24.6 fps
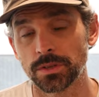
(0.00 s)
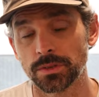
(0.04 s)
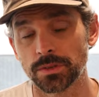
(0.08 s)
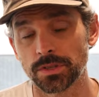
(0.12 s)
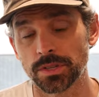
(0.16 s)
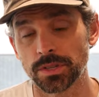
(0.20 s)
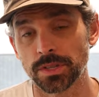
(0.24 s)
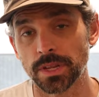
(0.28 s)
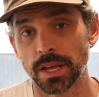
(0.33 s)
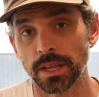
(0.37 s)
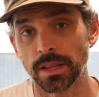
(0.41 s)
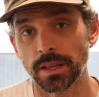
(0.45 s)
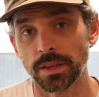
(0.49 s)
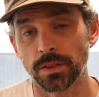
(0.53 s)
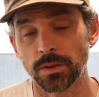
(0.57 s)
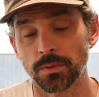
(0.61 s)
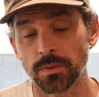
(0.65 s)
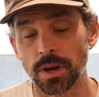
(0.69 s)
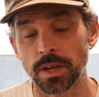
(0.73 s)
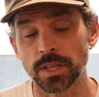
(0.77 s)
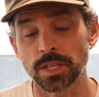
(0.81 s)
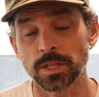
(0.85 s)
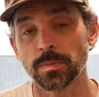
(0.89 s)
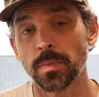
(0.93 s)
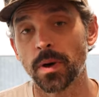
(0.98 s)
they're set in the
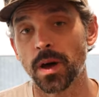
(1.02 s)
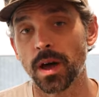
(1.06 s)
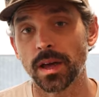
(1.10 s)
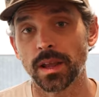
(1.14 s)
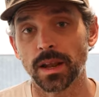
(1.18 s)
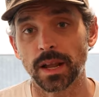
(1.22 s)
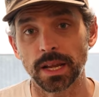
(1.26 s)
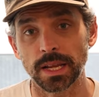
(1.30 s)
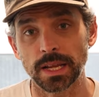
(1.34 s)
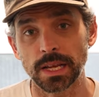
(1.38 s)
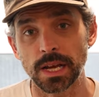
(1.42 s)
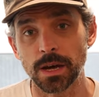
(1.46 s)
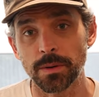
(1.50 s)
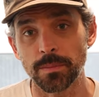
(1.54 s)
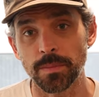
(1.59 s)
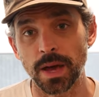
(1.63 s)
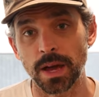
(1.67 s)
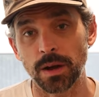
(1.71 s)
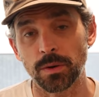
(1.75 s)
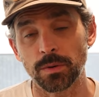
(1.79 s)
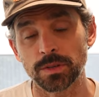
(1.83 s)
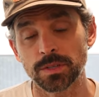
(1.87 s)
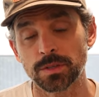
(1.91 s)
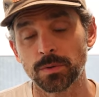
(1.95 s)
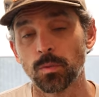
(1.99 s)
right spot, I come
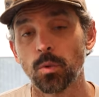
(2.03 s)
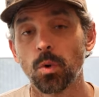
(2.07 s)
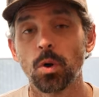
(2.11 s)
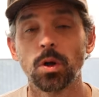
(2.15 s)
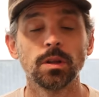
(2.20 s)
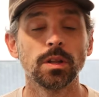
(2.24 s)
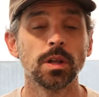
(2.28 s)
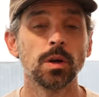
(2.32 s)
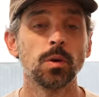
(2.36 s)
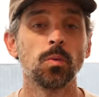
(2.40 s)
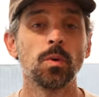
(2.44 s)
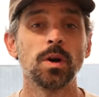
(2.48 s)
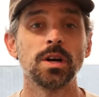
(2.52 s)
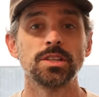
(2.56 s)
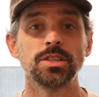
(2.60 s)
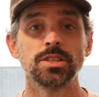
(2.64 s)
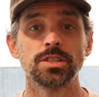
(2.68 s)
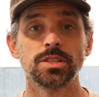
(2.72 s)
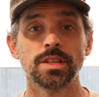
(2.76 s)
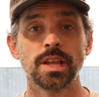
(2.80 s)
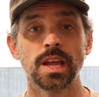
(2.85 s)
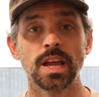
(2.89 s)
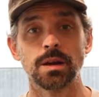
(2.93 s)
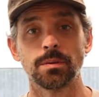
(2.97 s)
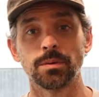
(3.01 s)
back with some walnut wedges
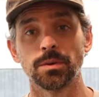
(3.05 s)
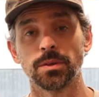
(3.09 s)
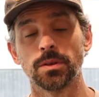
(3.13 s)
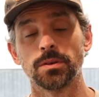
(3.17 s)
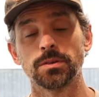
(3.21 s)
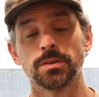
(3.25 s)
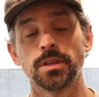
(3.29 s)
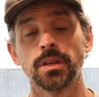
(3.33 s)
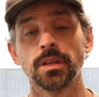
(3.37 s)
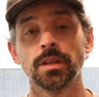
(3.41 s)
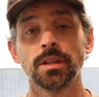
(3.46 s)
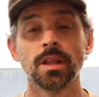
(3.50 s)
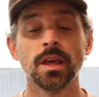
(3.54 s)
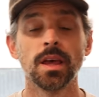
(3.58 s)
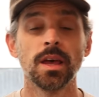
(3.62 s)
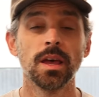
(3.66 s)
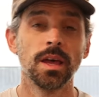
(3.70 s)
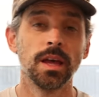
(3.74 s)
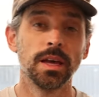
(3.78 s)
and hammer those in.